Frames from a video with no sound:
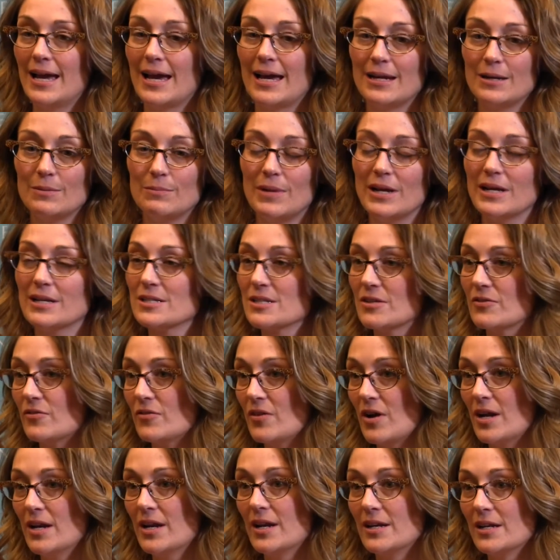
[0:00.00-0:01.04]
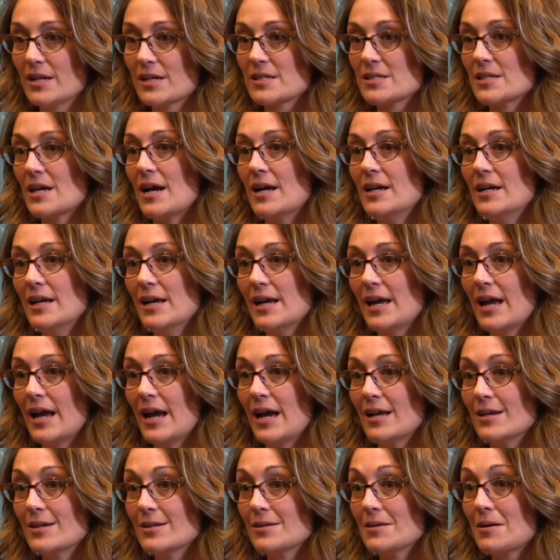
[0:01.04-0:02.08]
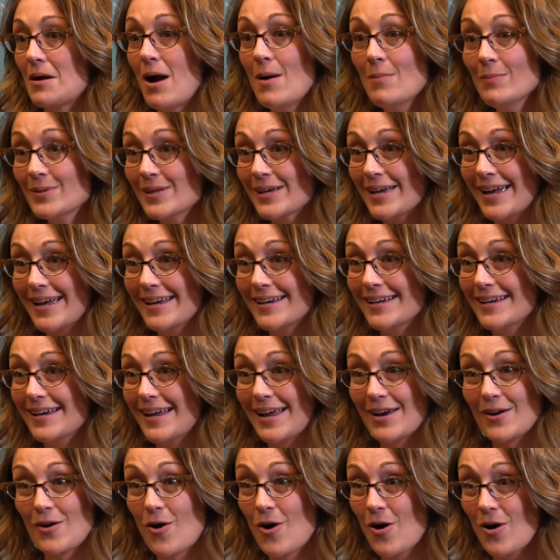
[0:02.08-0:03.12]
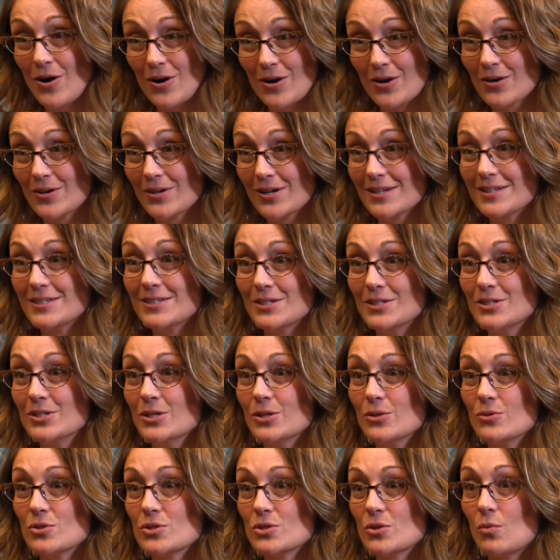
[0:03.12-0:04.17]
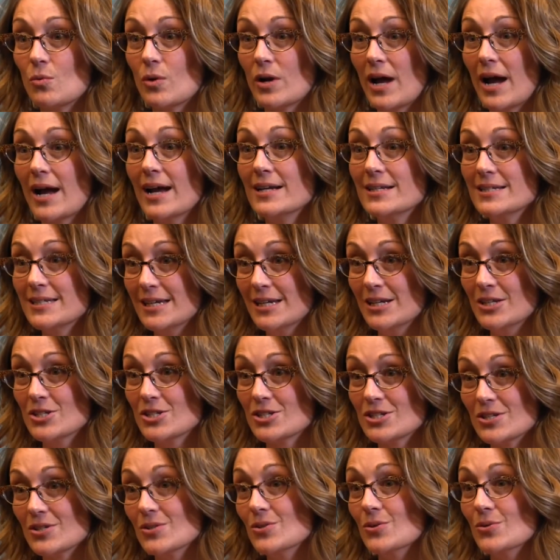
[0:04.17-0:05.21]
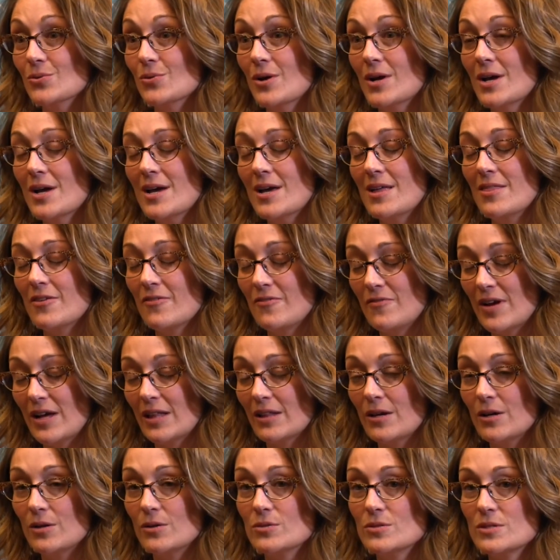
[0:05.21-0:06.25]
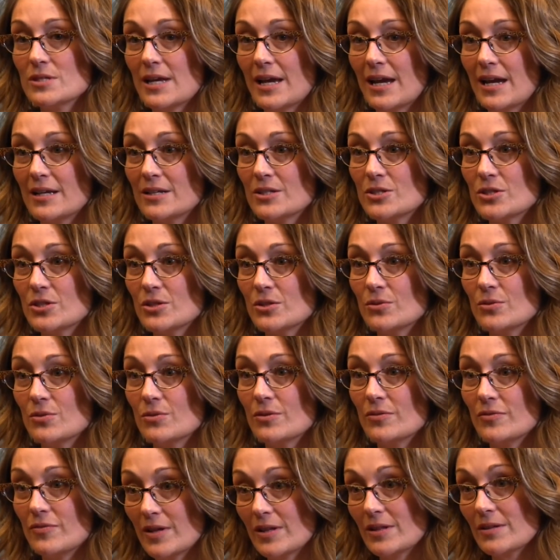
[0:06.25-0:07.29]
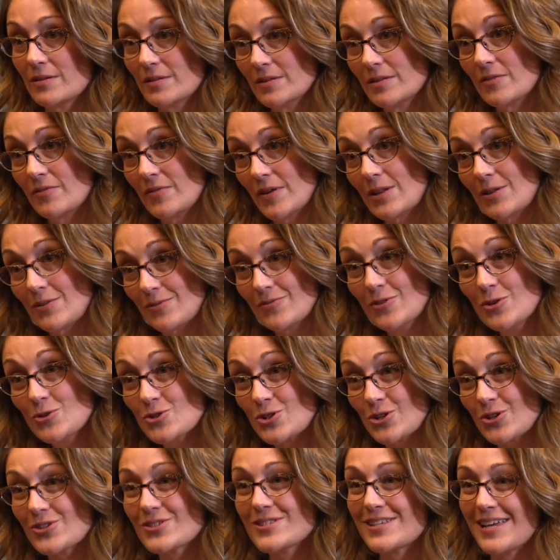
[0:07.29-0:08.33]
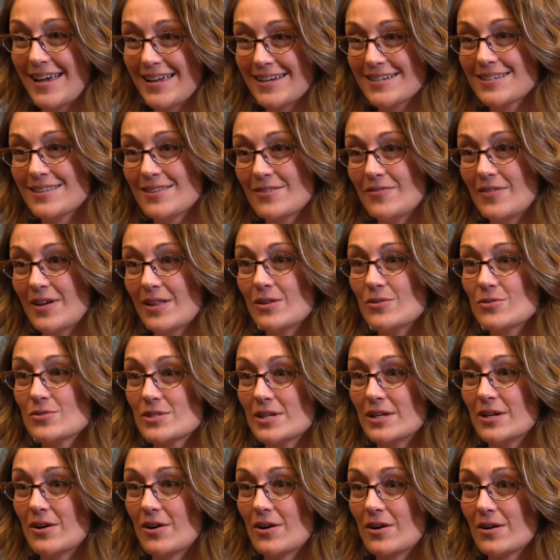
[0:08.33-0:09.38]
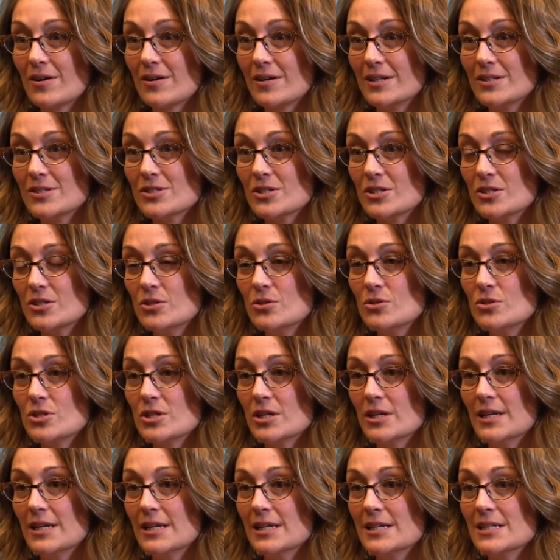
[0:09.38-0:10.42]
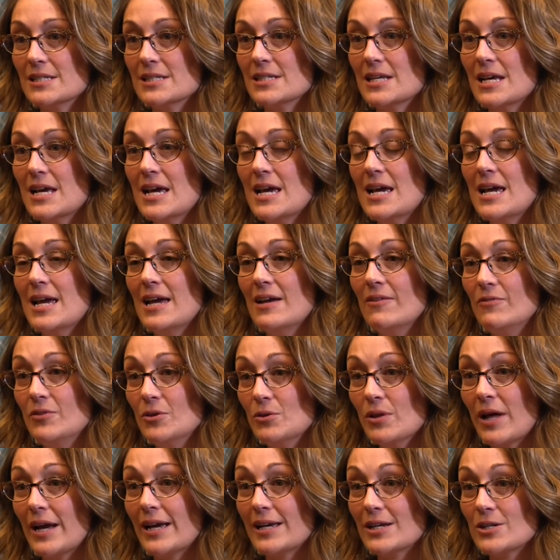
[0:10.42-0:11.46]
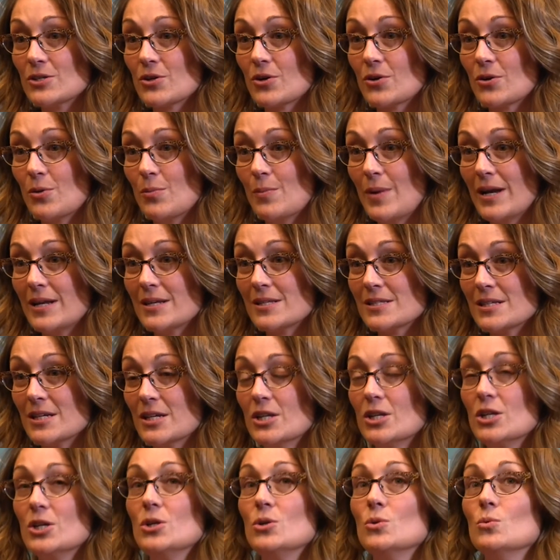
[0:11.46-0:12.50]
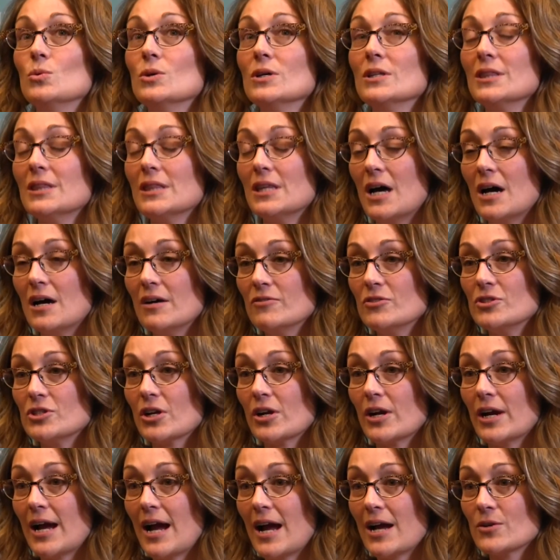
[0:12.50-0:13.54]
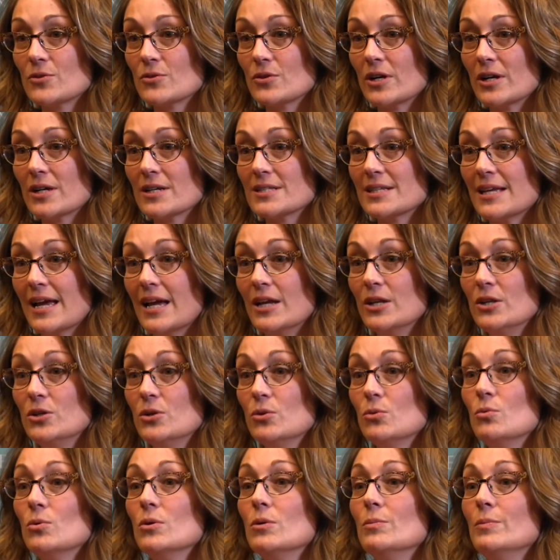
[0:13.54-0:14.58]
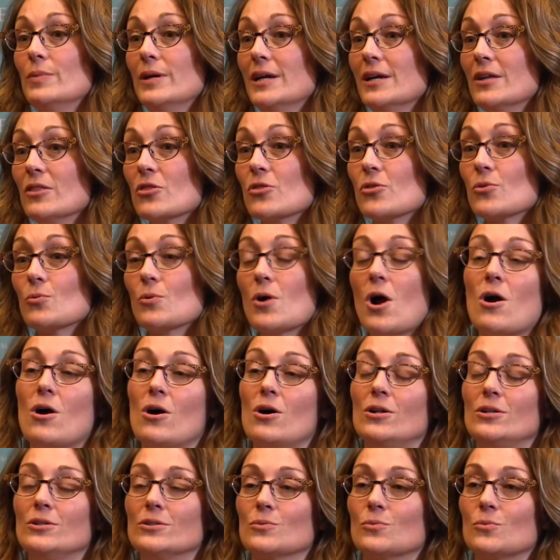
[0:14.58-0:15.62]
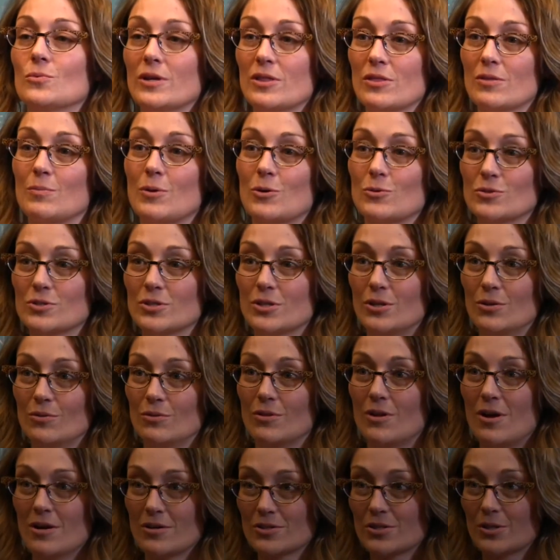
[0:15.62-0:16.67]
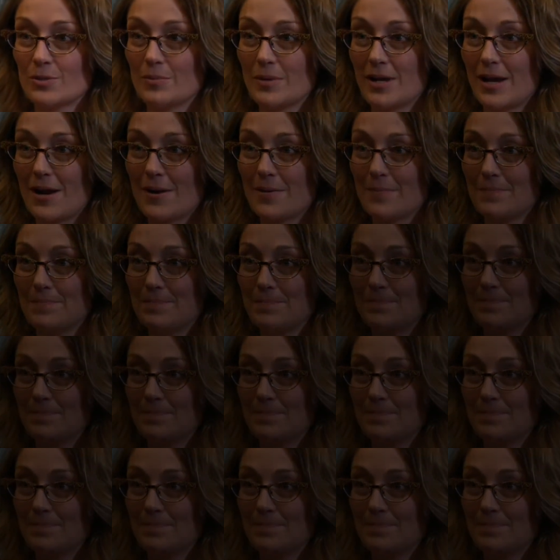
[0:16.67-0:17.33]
and it makes it fun and exciting and complicated and hard to do. So what I teach to the fellows and to the fellow futures and to the fellows in our institution is, if you like internal medicine, you will love geriatrics and you will be enthralled with post-acute and long-term care.